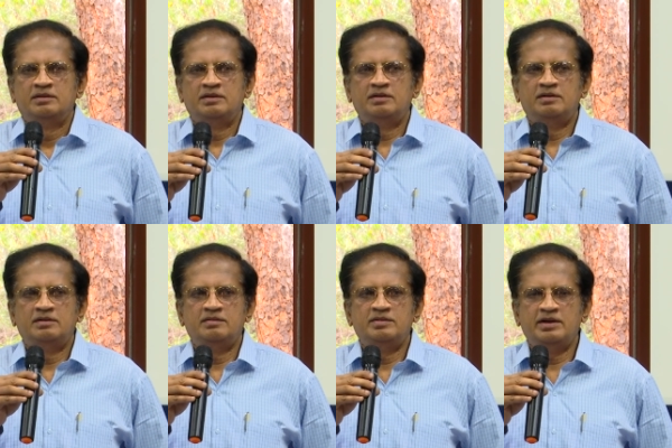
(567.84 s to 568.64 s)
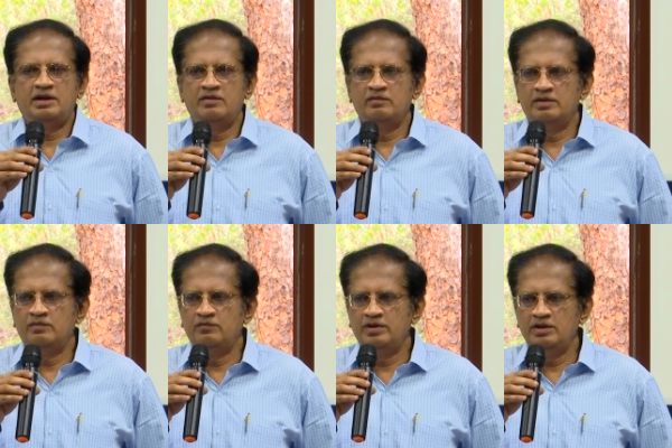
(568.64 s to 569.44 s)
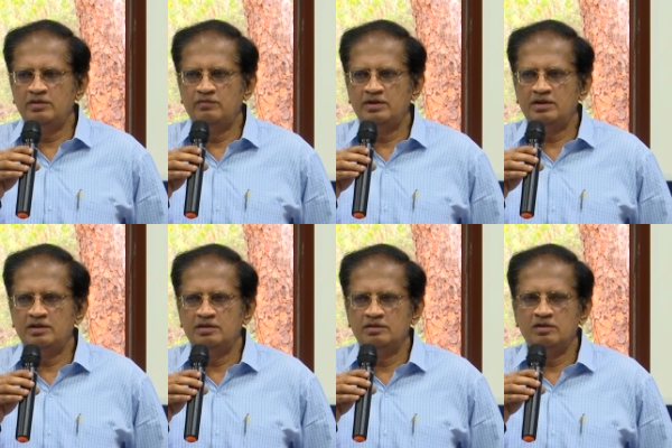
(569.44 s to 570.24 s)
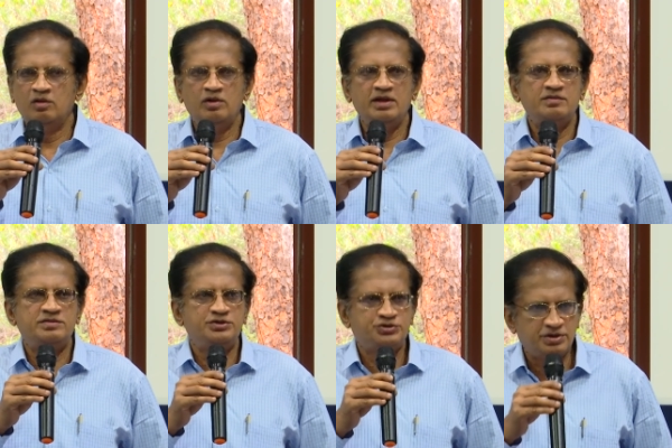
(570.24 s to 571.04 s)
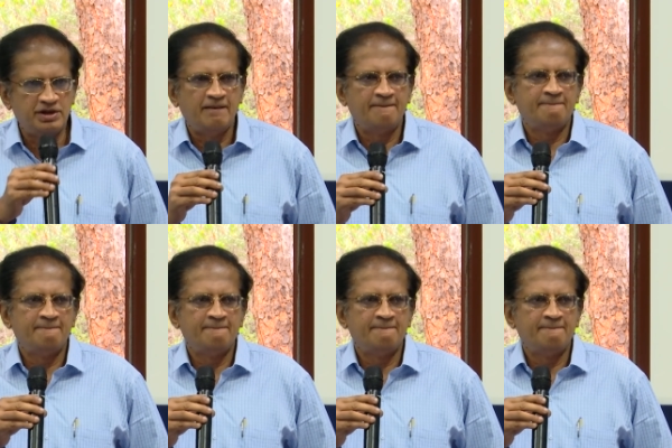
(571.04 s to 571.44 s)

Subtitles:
And they have very, very glorious history.